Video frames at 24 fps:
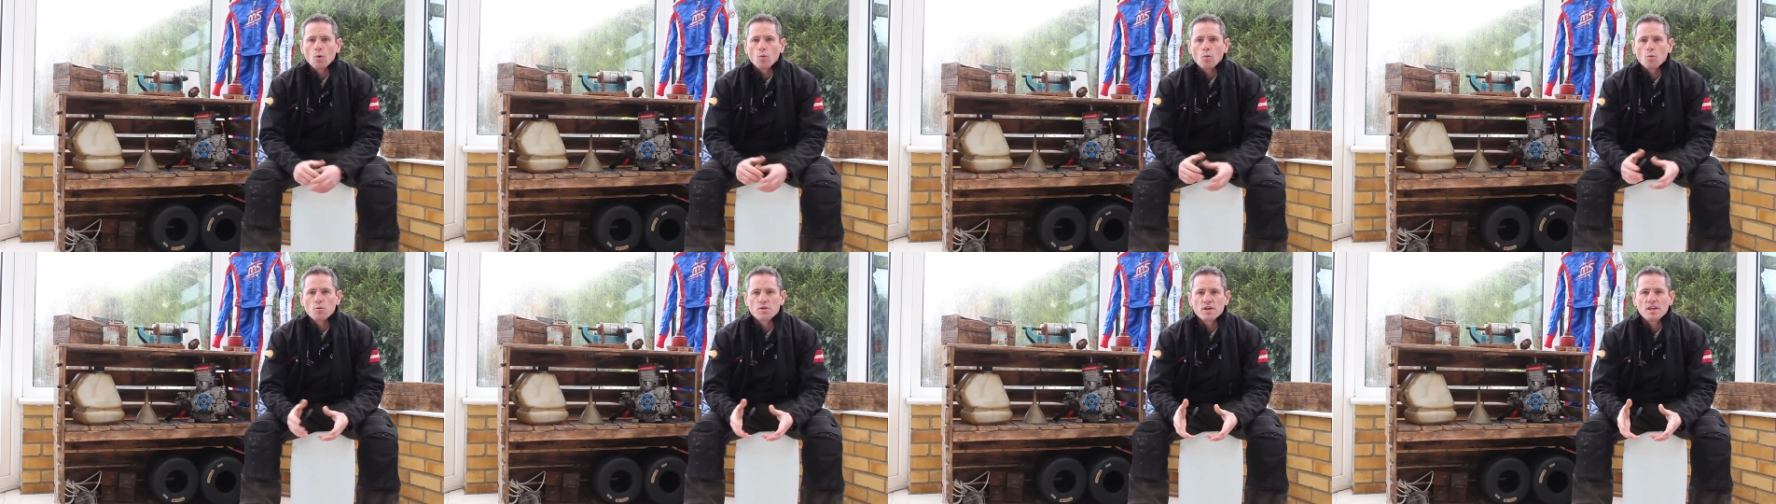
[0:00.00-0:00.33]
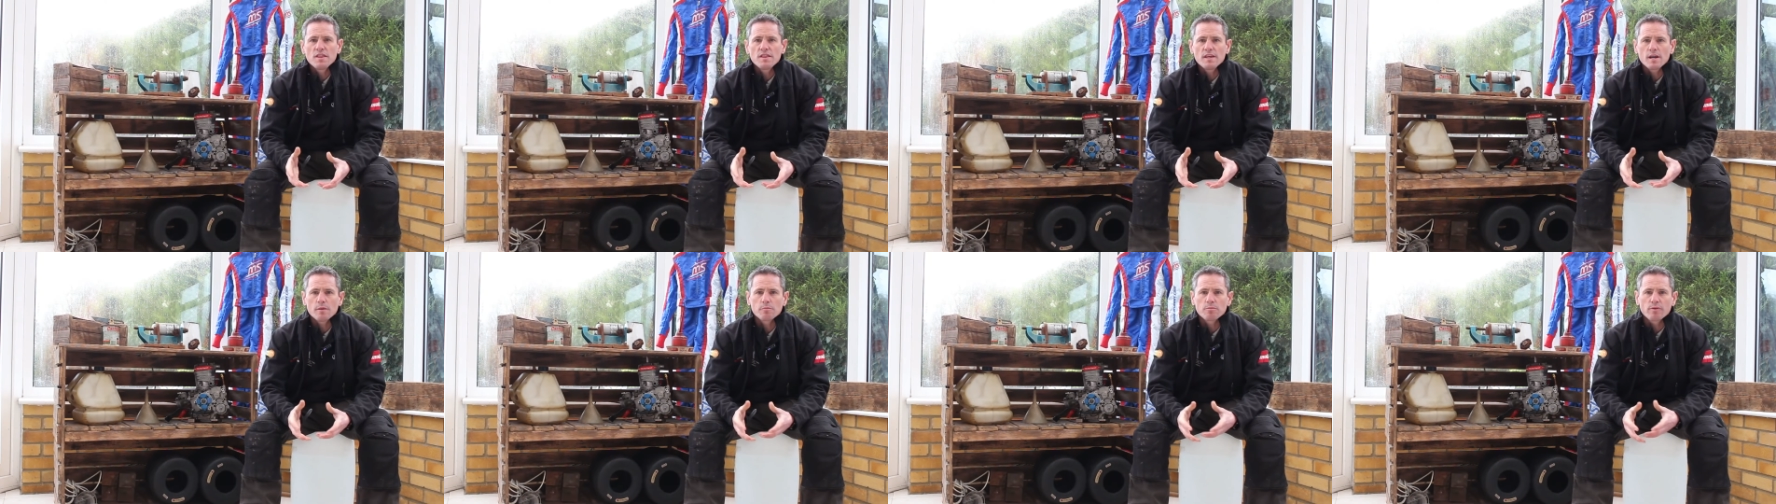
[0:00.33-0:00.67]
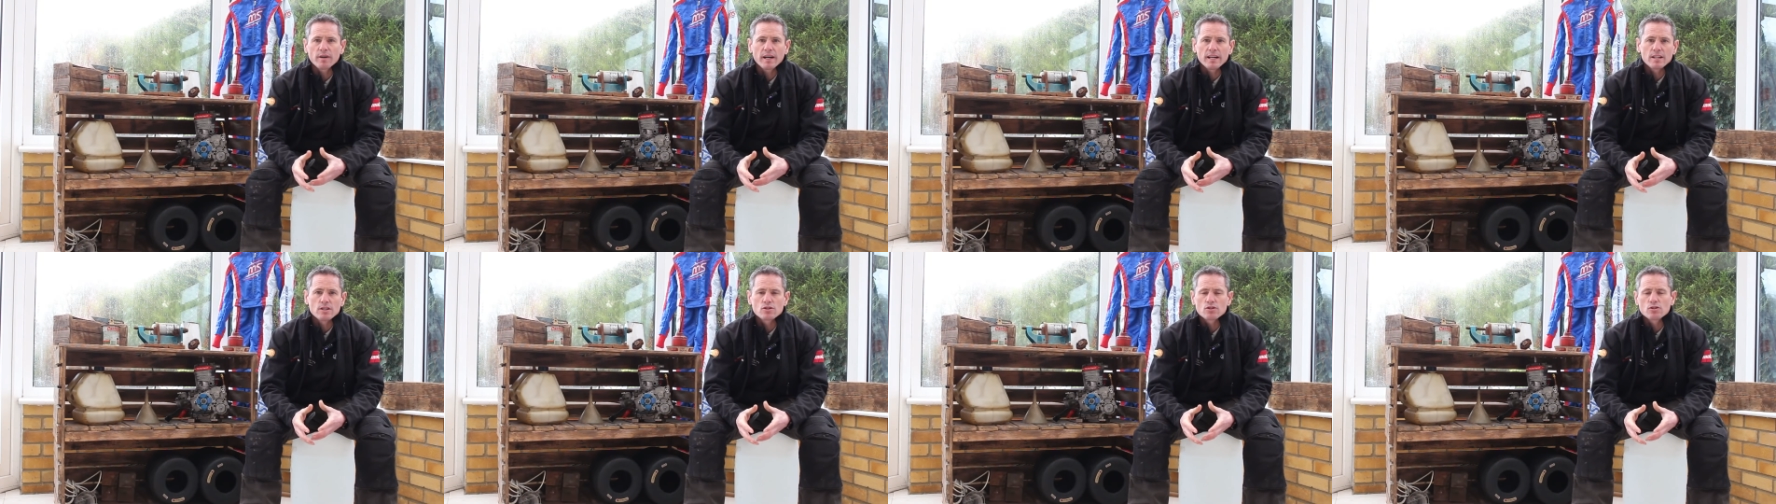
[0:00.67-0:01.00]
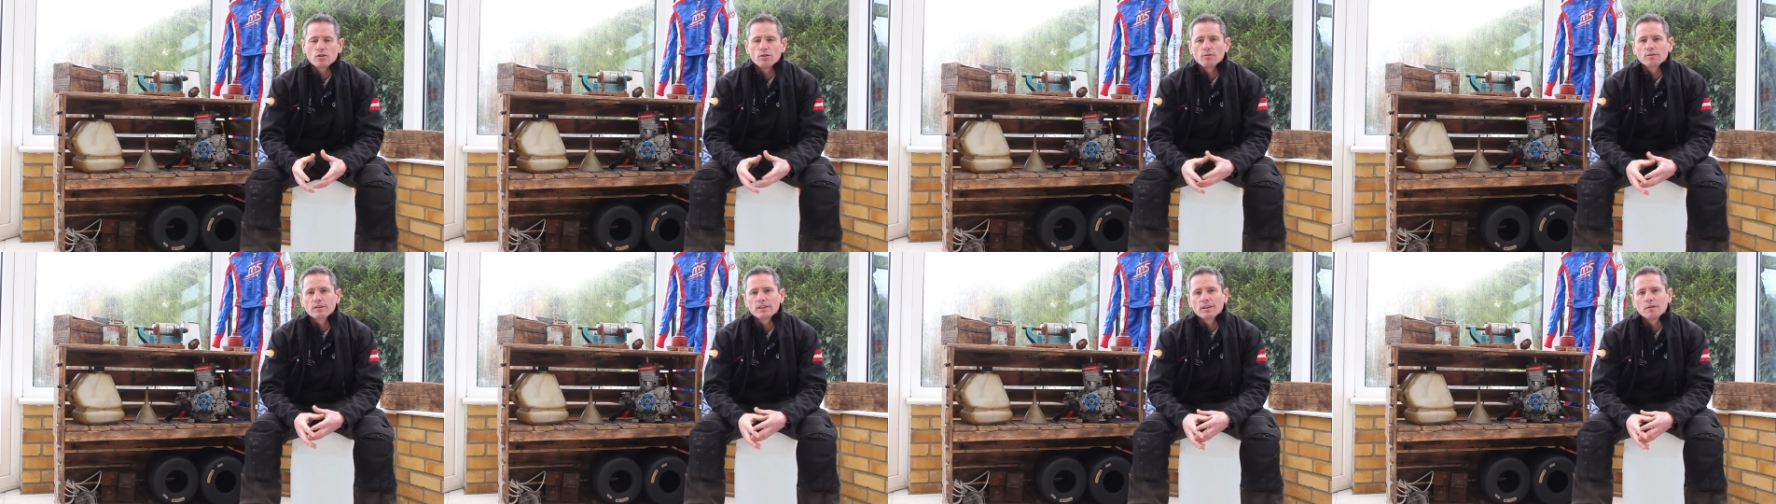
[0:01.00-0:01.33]
Within that
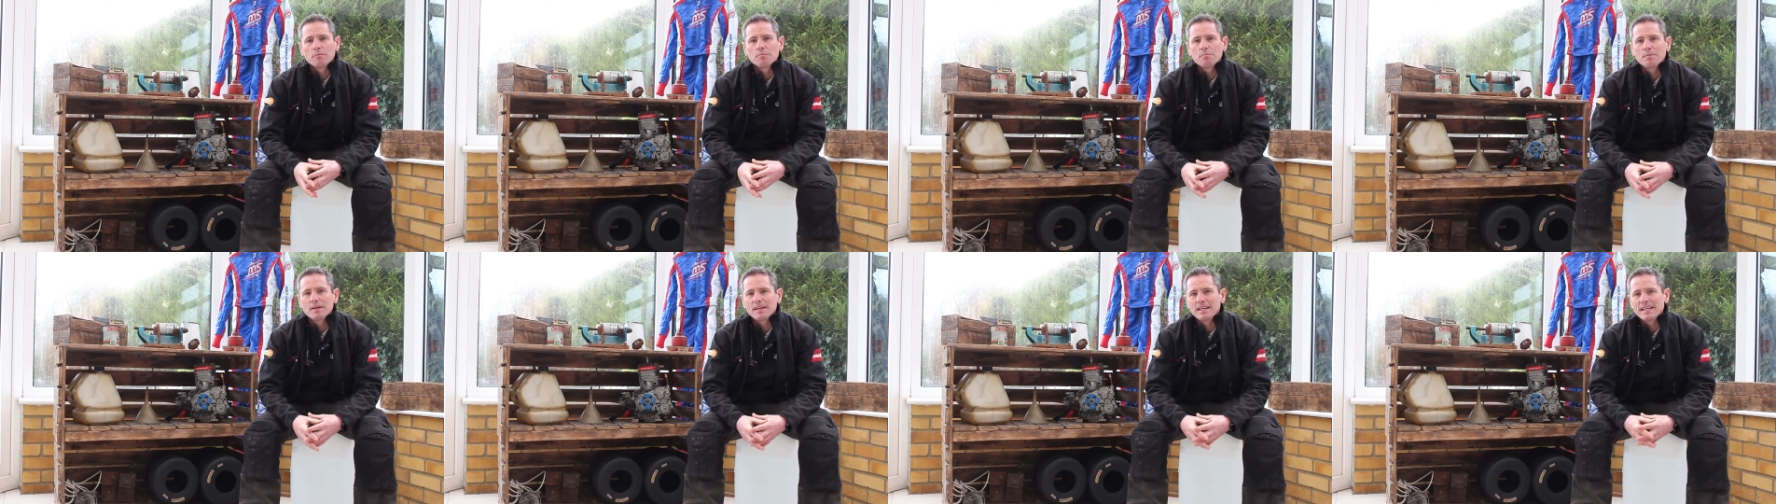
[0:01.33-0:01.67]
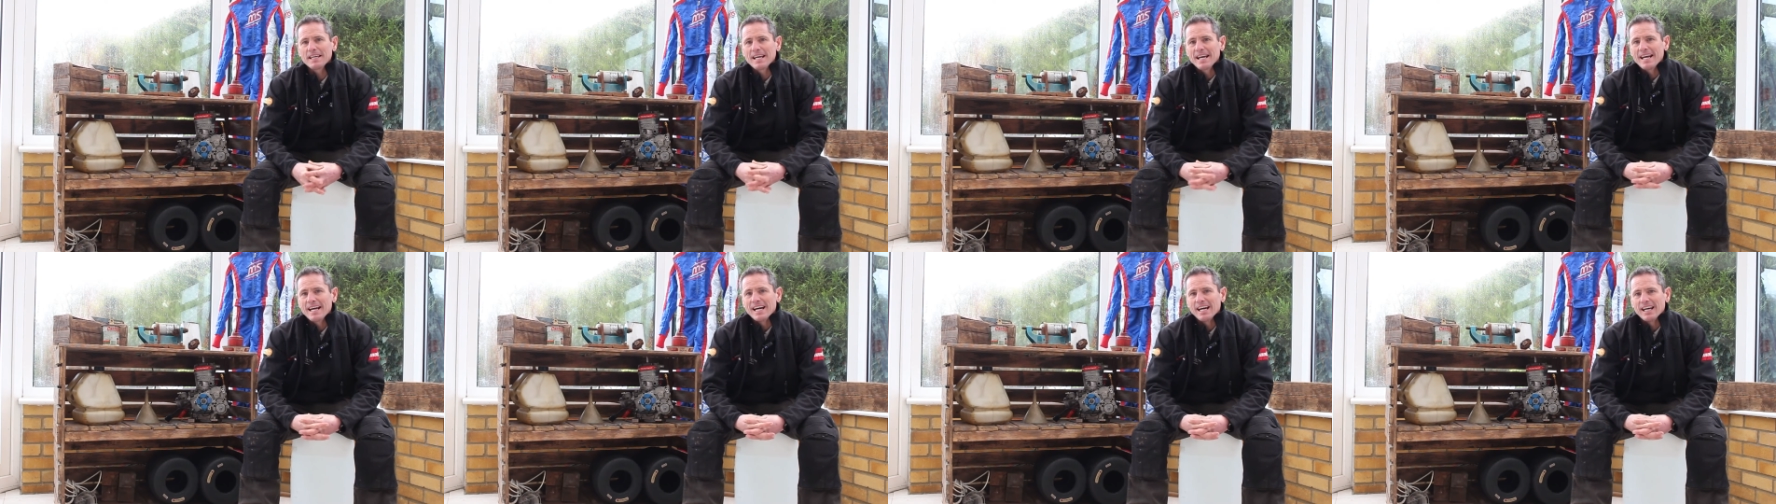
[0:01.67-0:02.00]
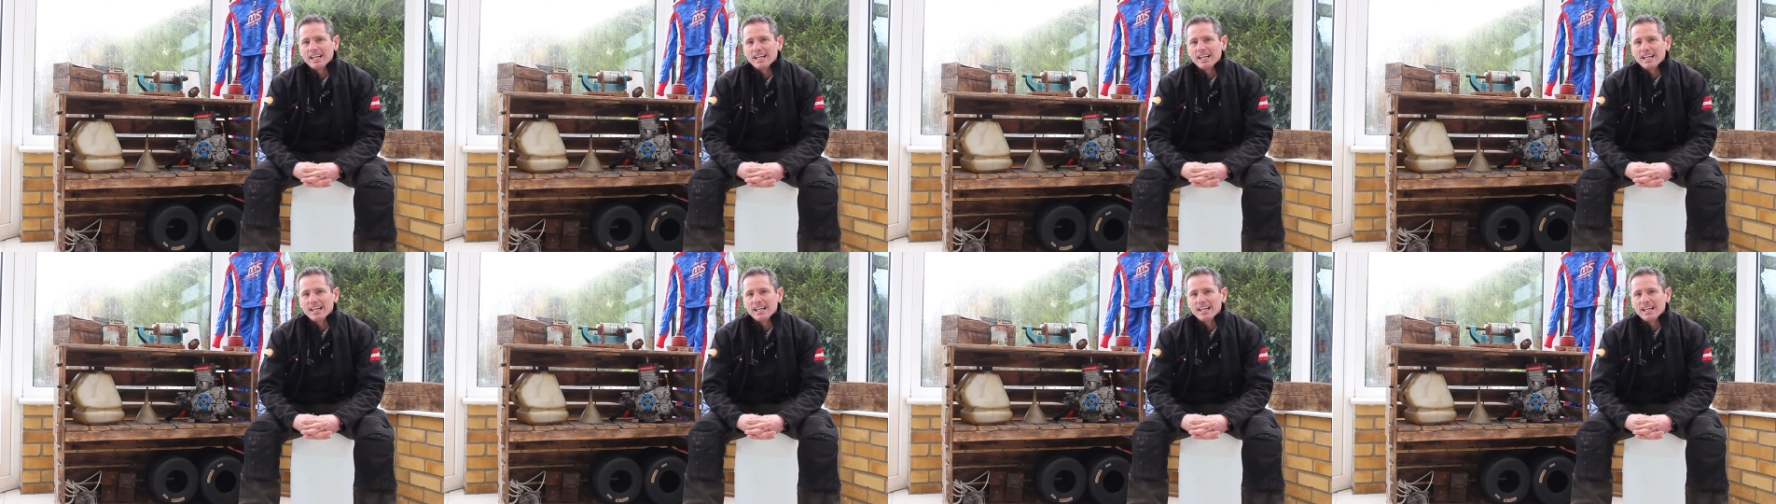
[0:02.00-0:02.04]
brainstorm can be